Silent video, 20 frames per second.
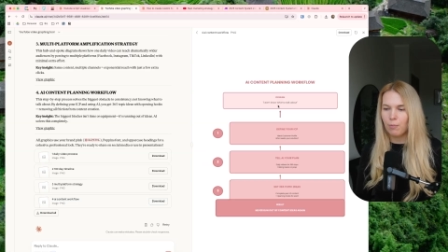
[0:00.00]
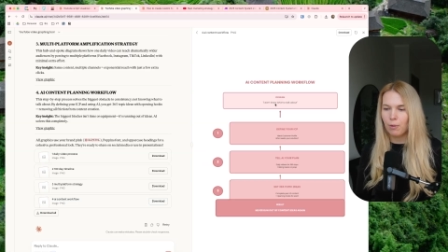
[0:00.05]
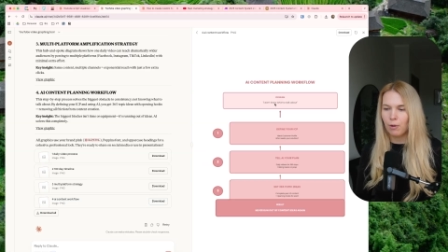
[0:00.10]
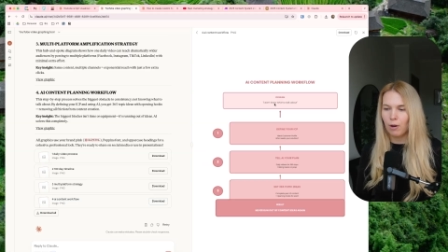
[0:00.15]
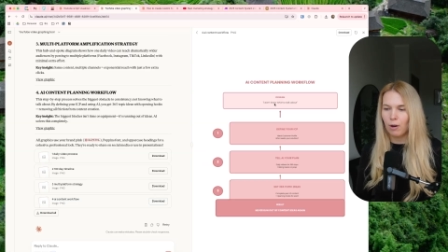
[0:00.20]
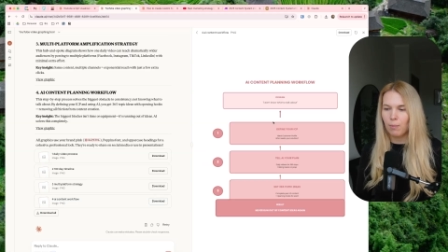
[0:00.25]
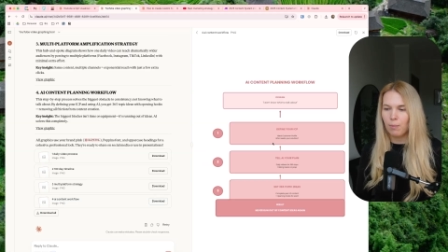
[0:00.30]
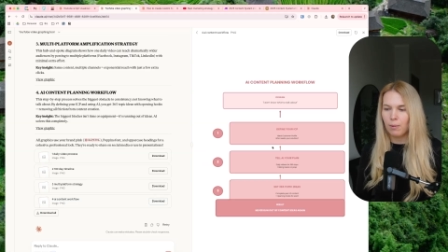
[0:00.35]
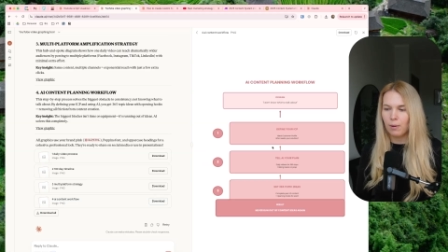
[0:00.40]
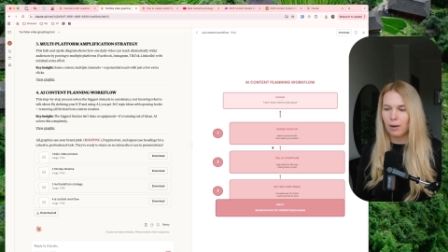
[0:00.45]

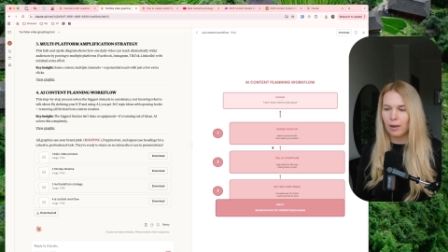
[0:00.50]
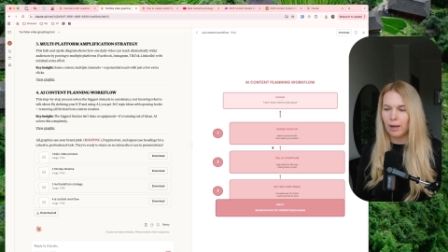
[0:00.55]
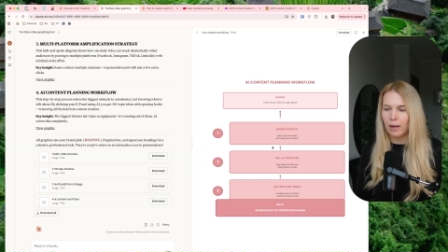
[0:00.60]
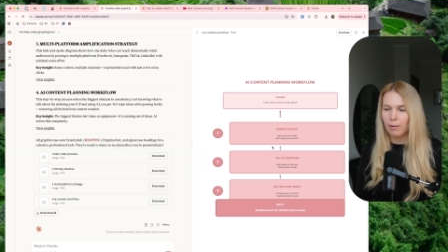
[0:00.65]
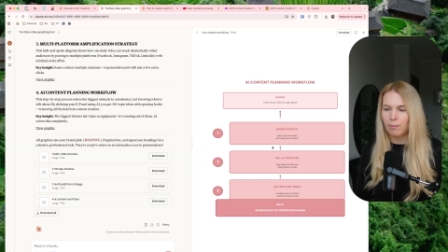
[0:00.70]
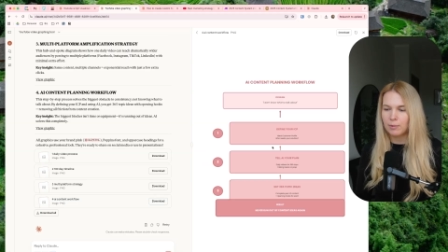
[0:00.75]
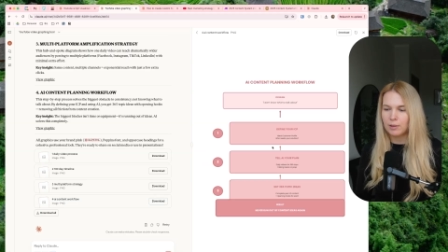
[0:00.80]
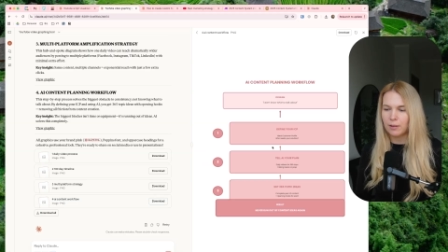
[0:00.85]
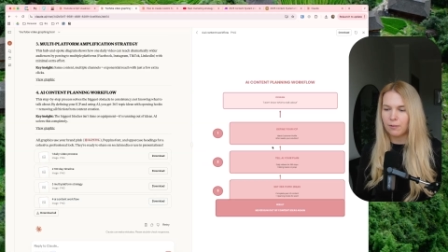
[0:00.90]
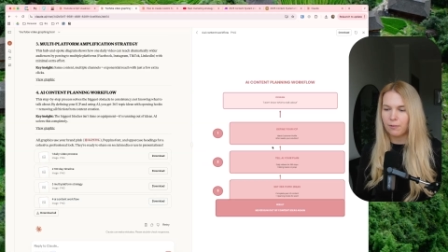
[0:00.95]

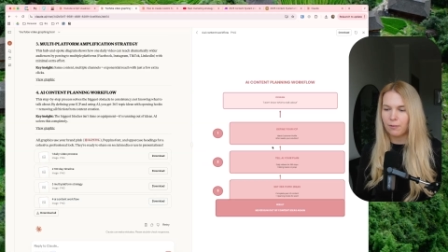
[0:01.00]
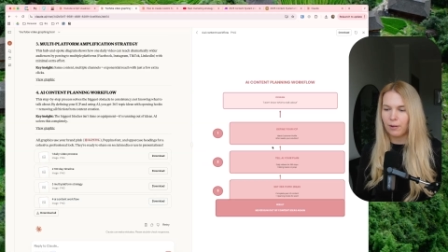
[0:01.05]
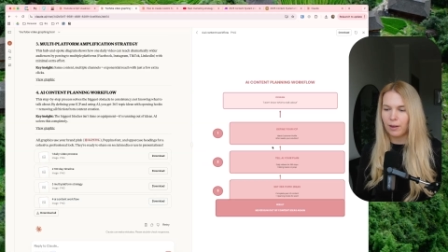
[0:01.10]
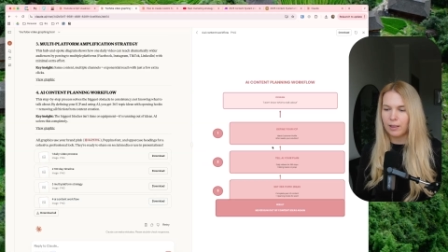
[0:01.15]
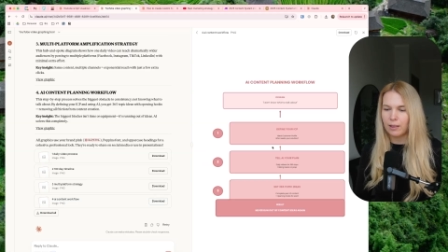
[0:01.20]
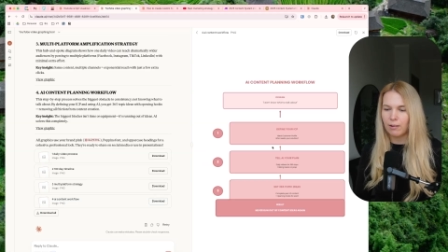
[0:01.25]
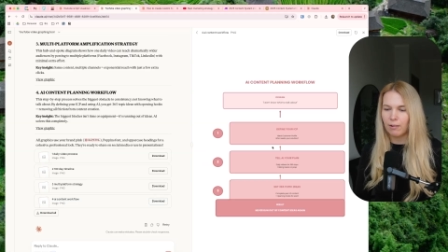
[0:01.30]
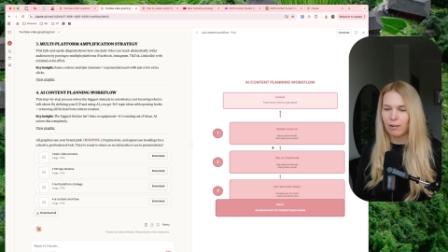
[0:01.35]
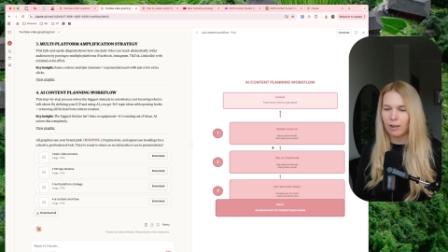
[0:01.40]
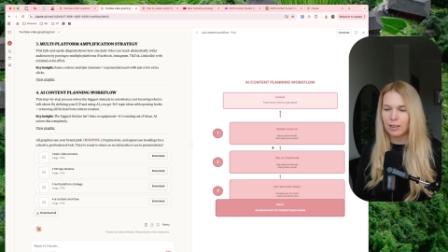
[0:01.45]
problem,
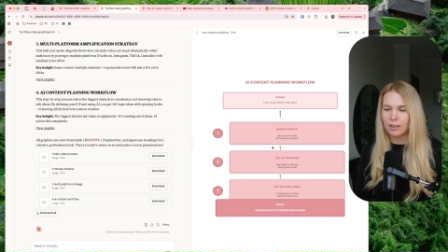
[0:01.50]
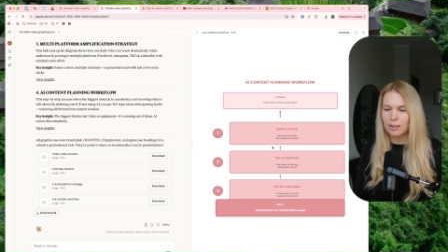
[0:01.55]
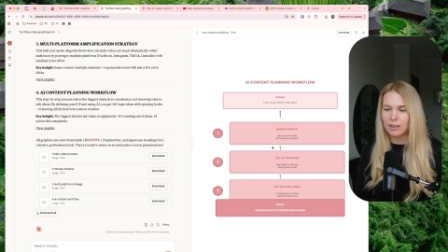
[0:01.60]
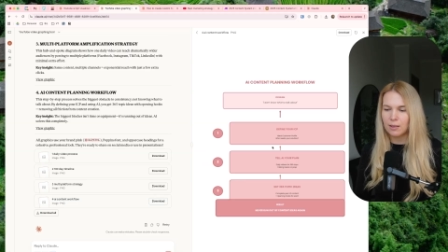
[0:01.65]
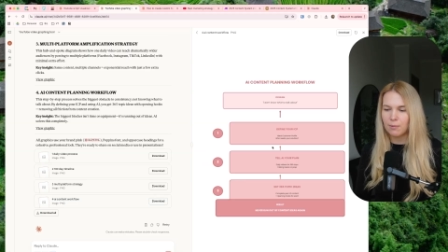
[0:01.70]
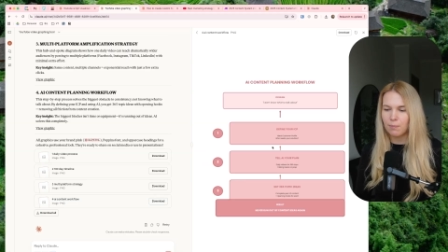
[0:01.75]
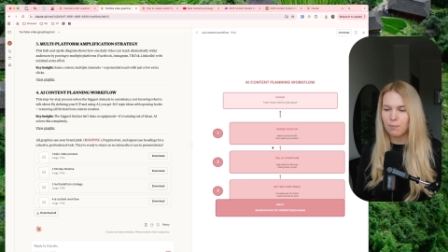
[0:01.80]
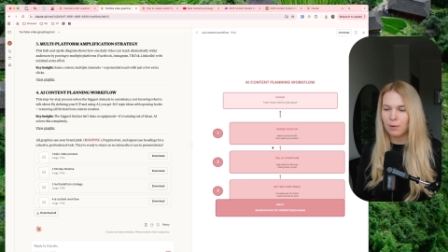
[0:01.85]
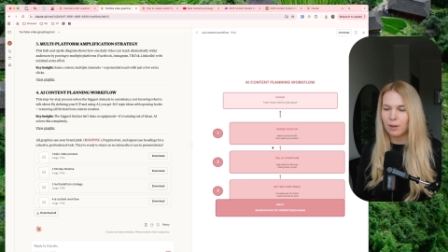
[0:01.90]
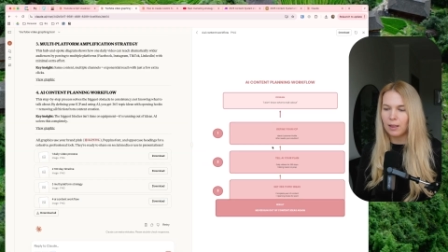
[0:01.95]
define your
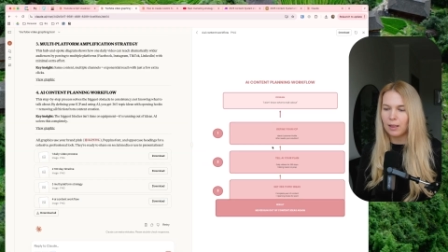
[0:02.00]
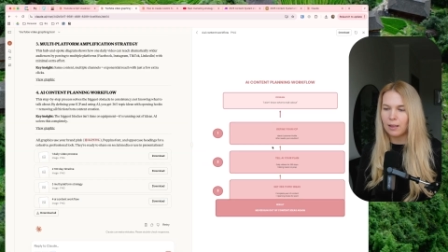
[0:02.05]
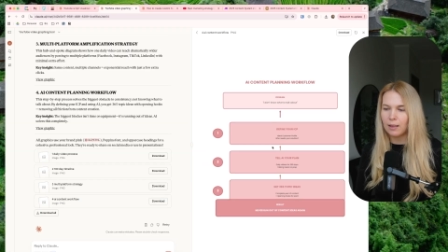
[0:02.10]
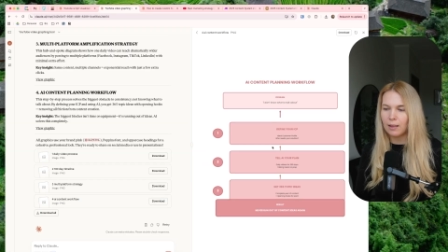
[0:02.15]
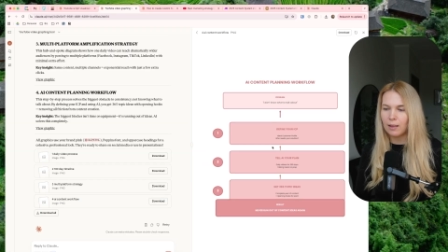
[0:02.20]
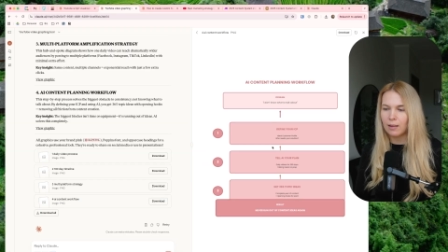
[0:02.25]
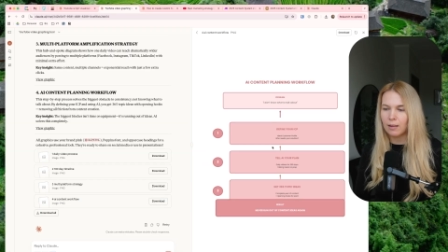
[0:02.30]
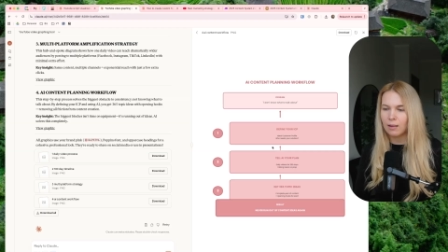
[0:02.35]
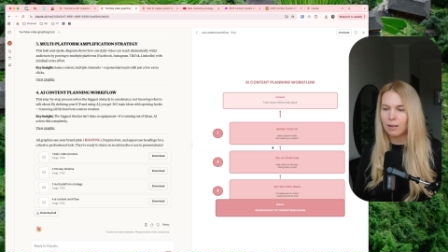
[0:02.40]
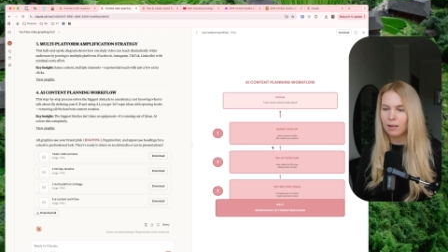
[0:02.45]

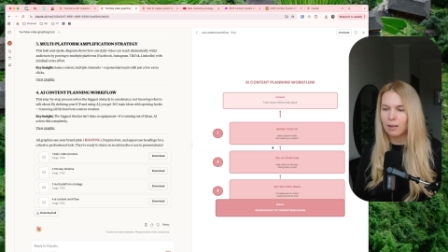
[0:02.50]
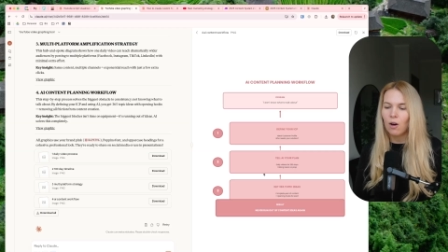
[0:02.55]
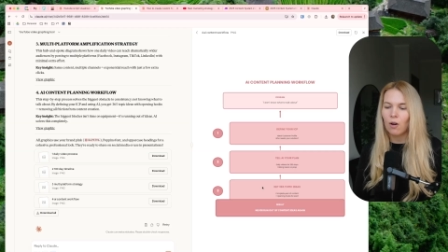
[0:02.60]
ICP.